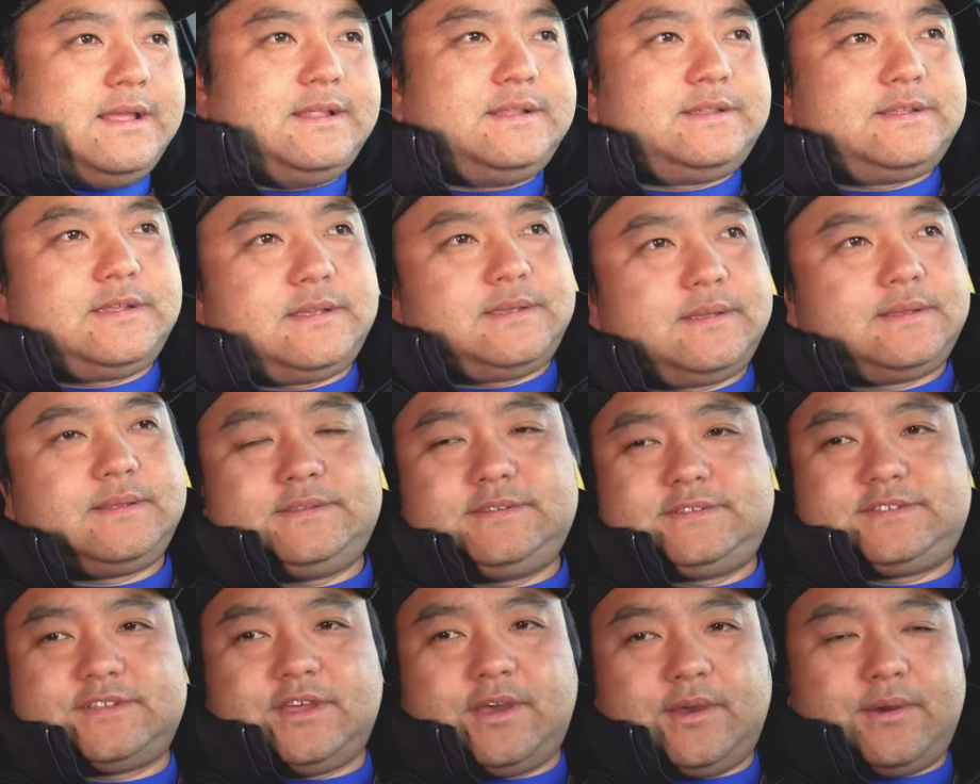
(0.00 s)
know.
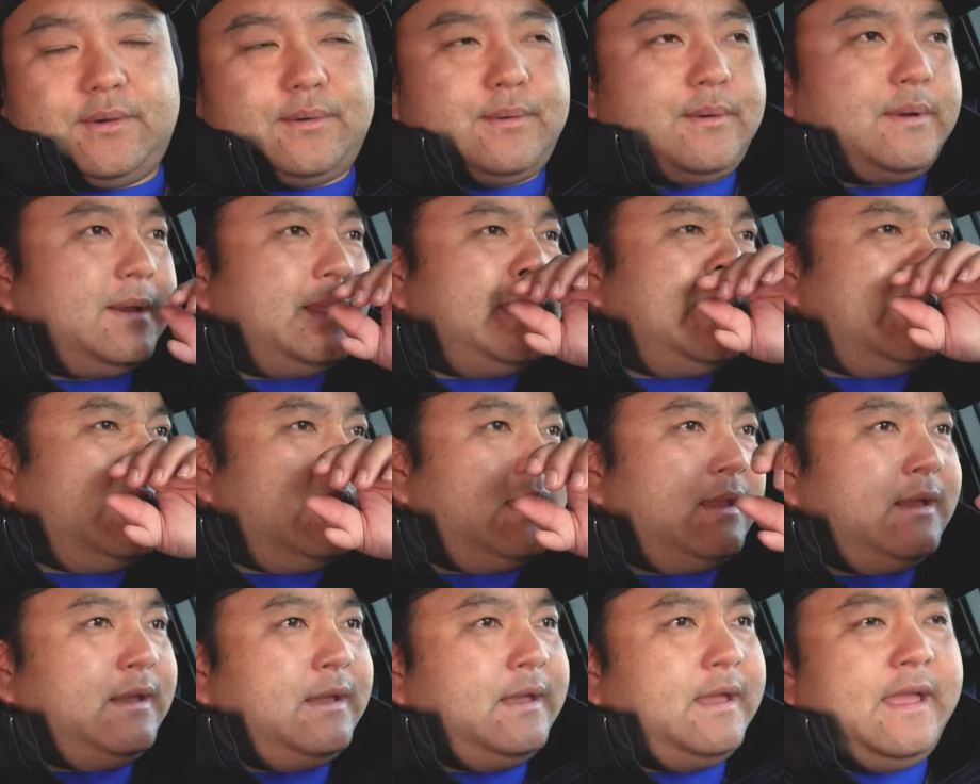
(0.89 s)
So,
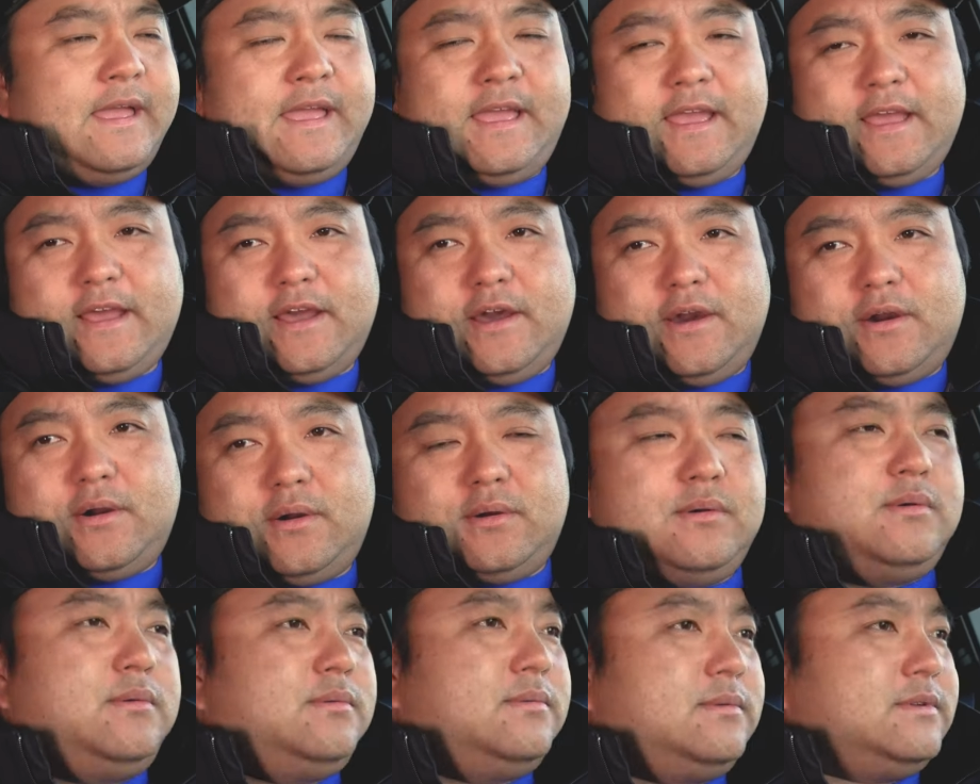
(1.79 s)

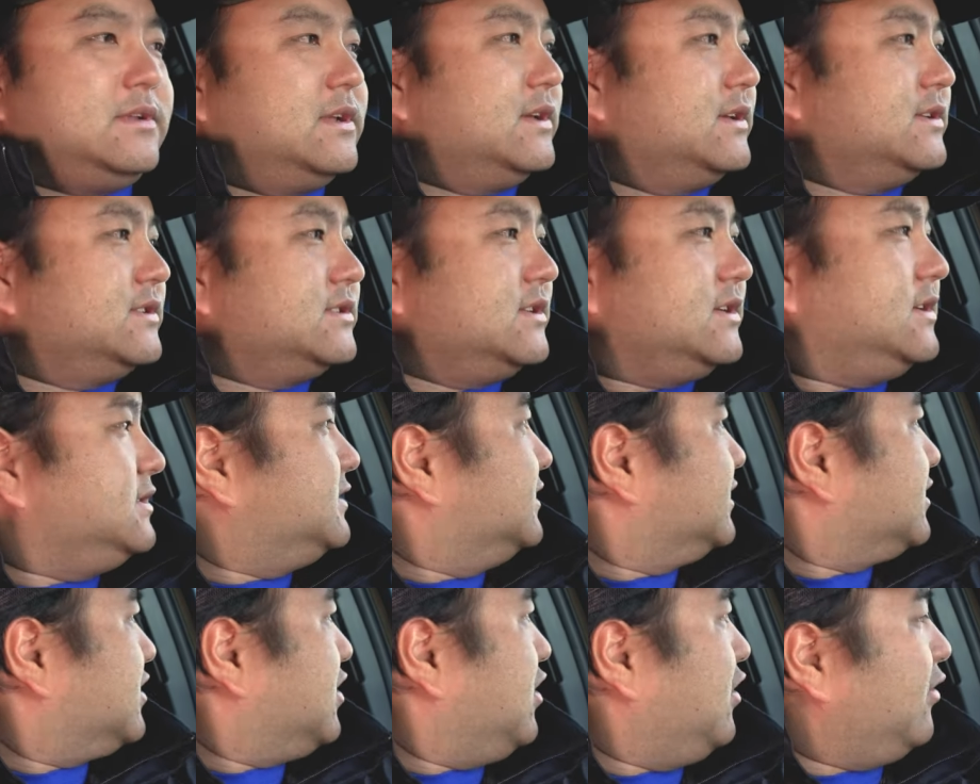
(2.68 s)
how does the
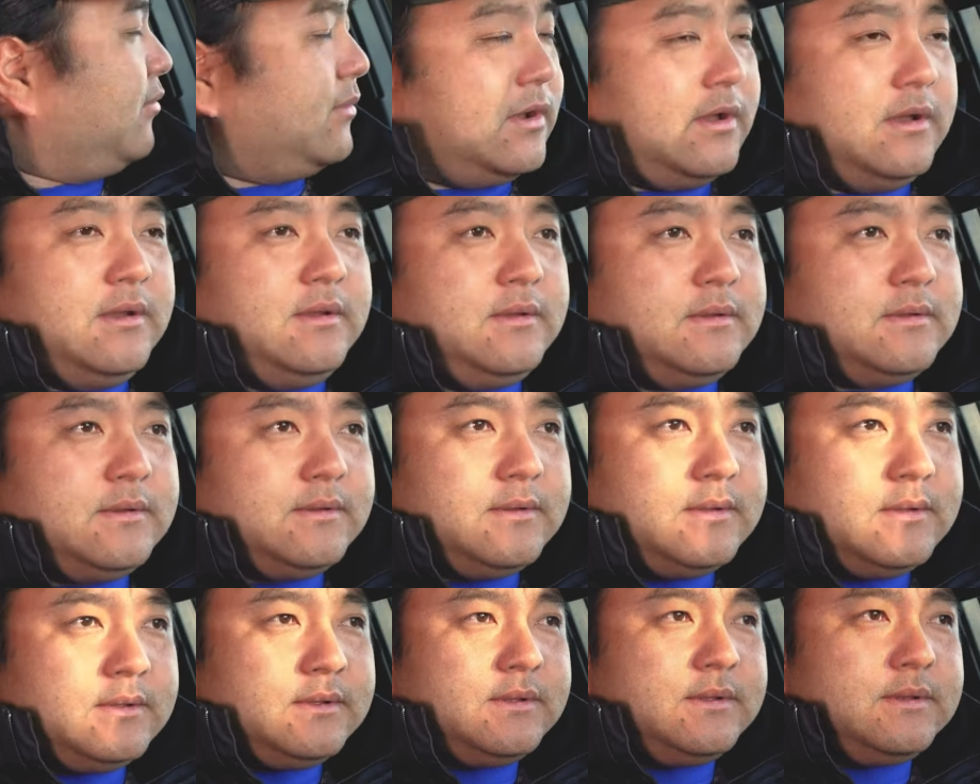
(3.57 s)
Tacoma
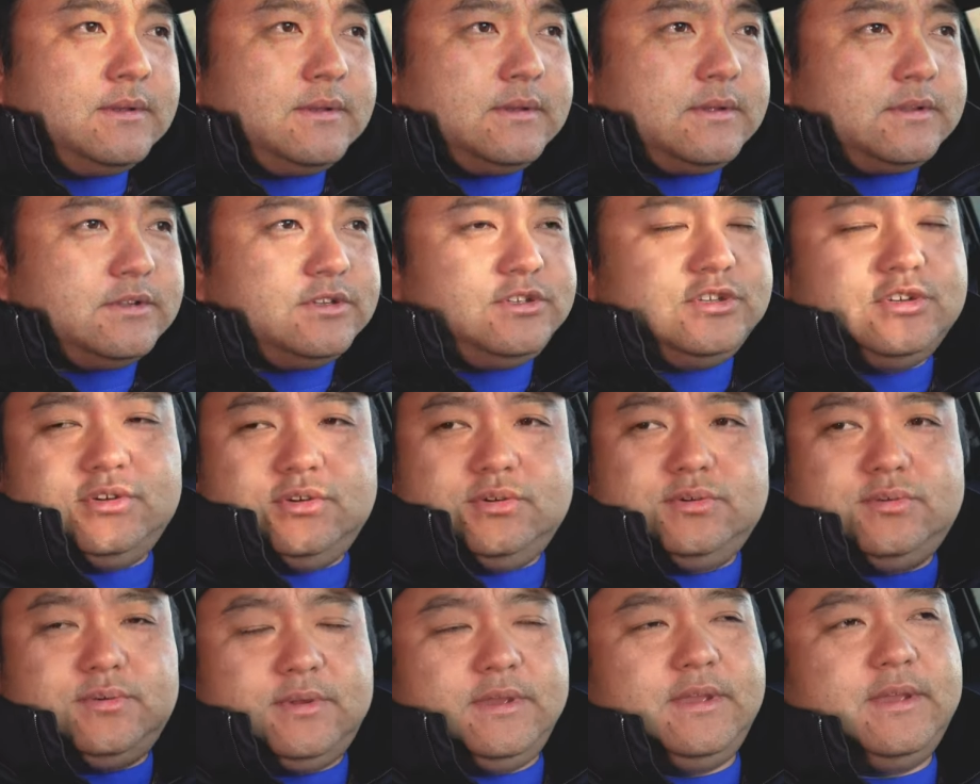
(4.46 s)

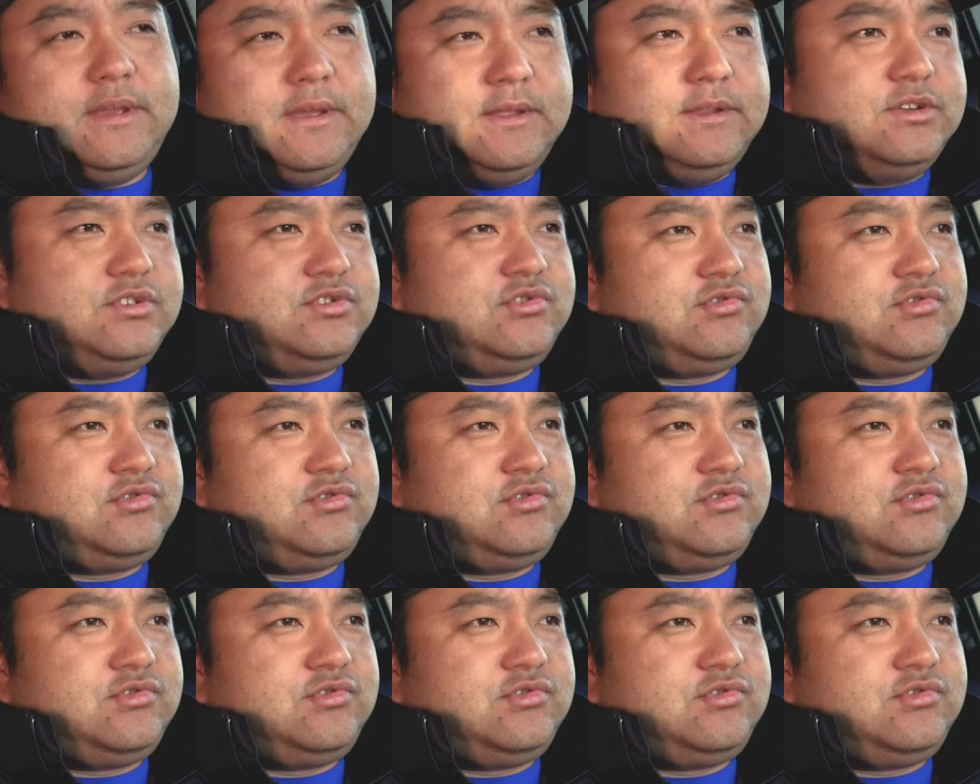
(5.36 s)
do in